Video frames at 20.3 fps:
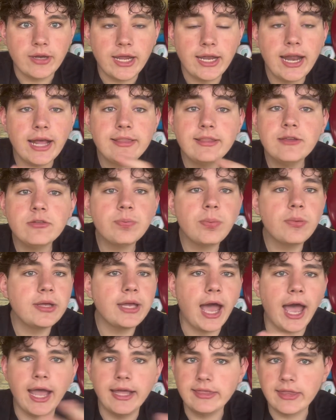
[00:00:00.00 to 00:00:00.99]
and at this point,
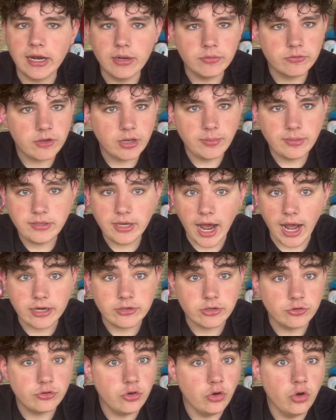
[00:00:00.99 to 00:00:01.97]
I thought it was going to be
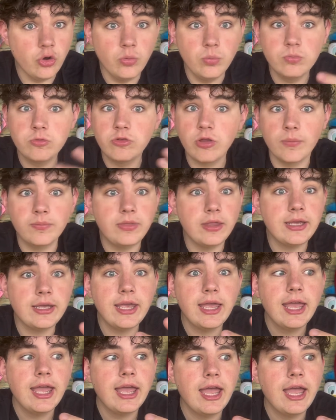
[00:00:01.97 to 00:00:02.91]
Doctor Doom, something,